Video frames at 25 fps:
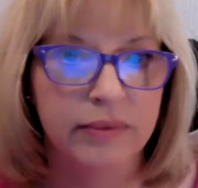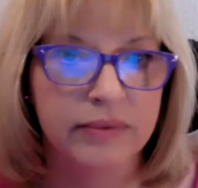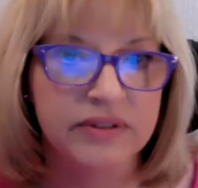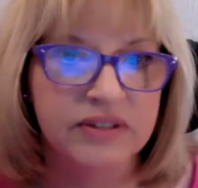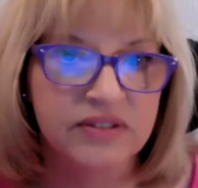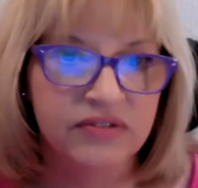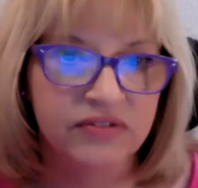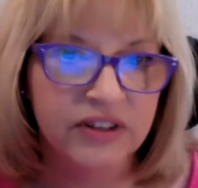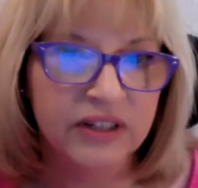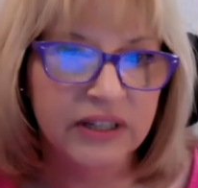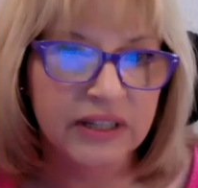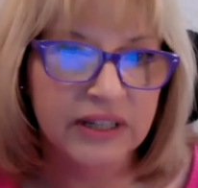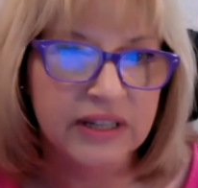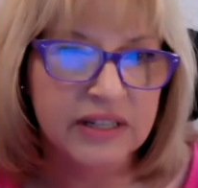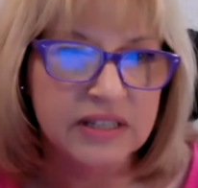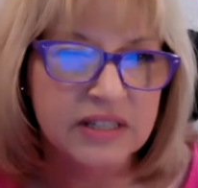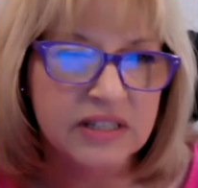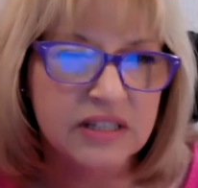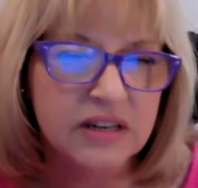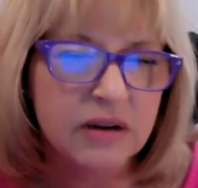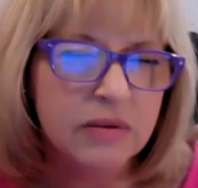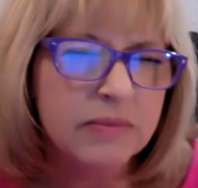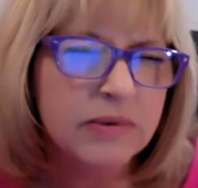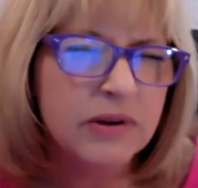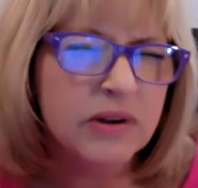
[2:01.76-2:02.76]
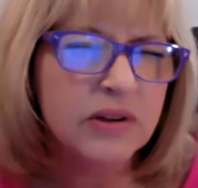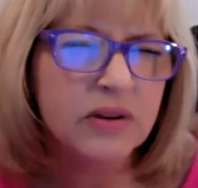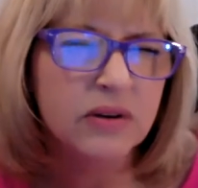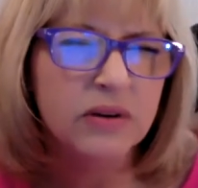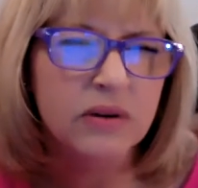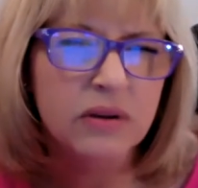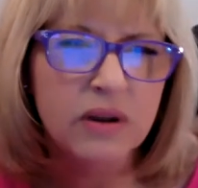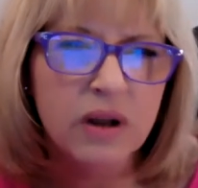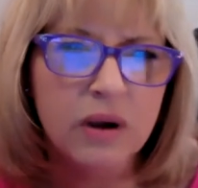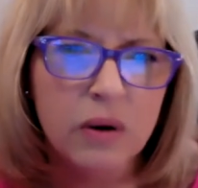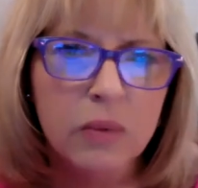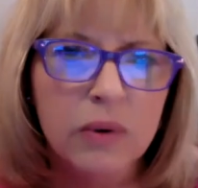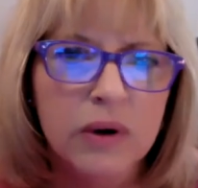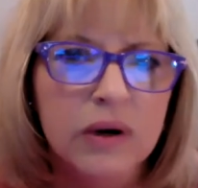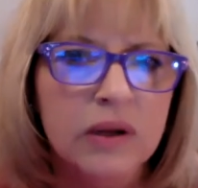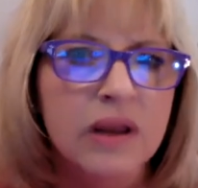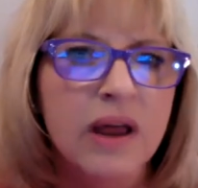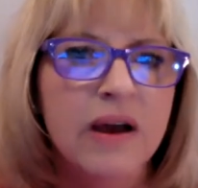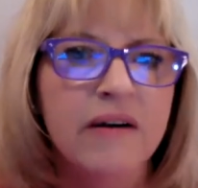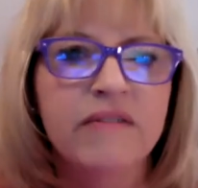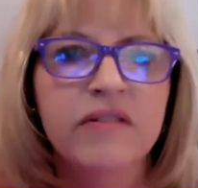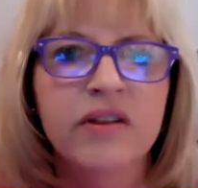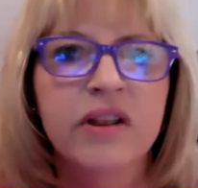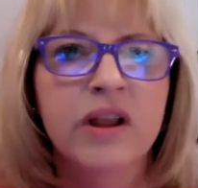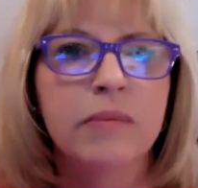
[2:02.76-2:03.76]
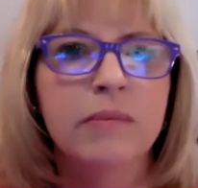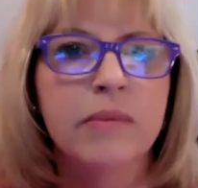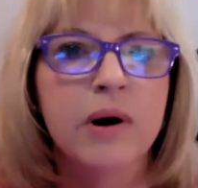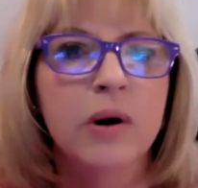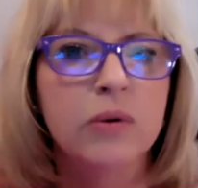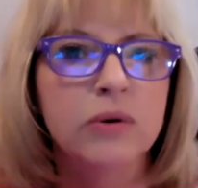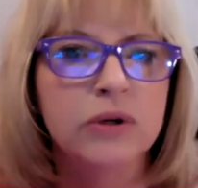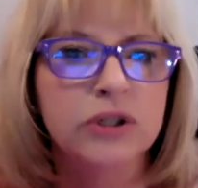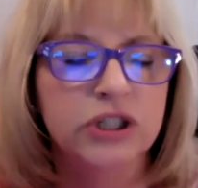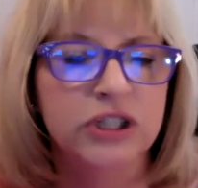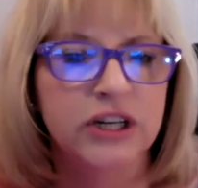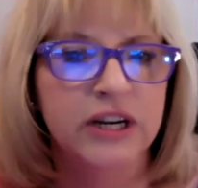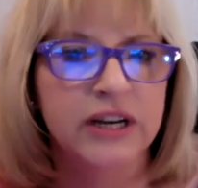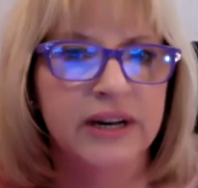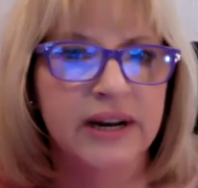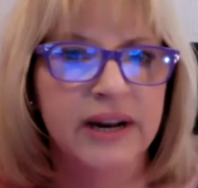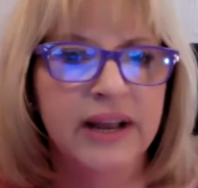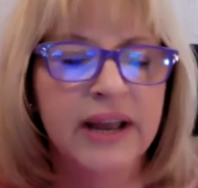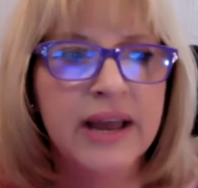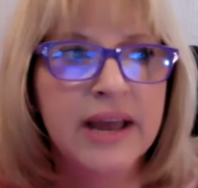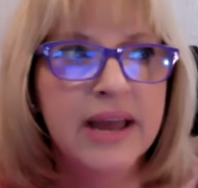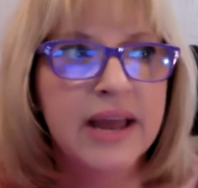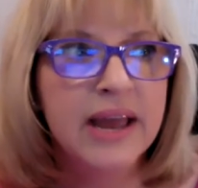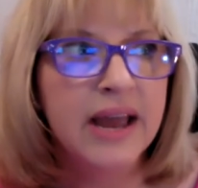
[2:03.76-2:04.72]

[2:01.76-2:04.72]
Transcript: I was feeling some other lower level emotion.